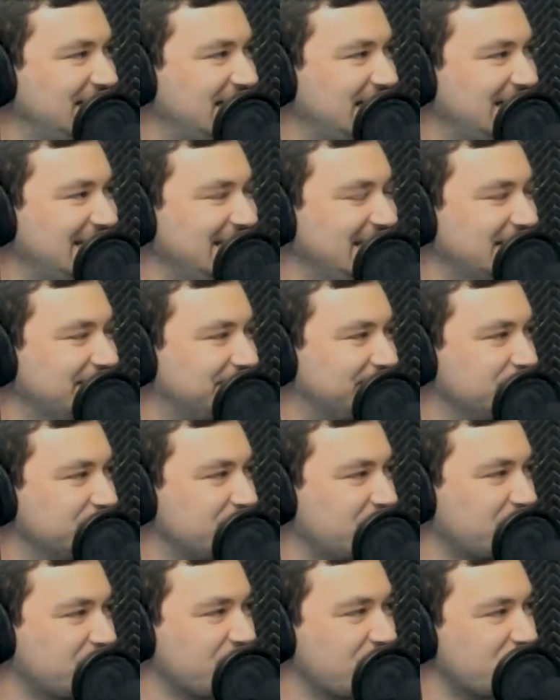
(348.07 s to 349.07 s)
if you
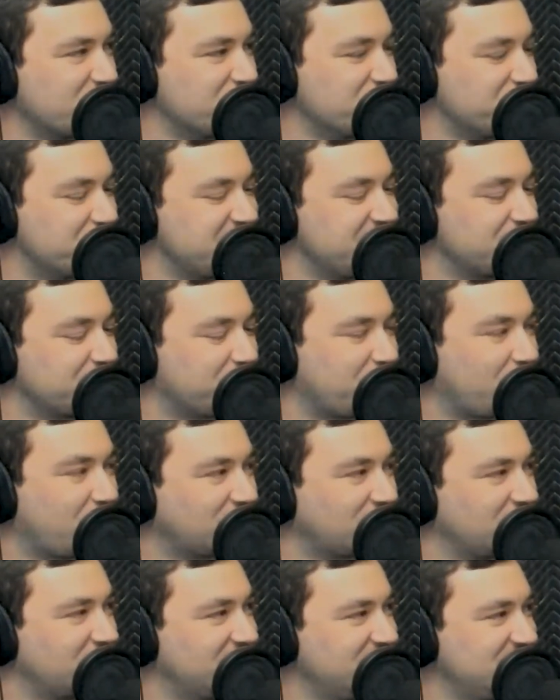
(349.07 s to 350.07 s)
don't know who Peter
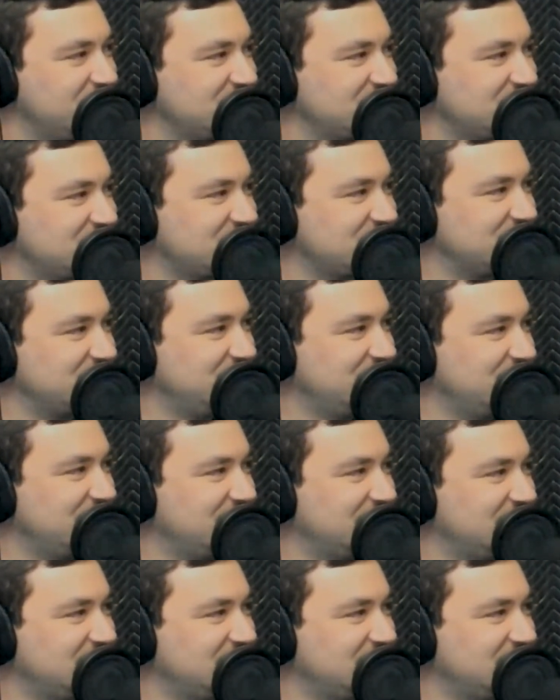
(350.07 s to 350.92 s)
Parker is, mm-hmm.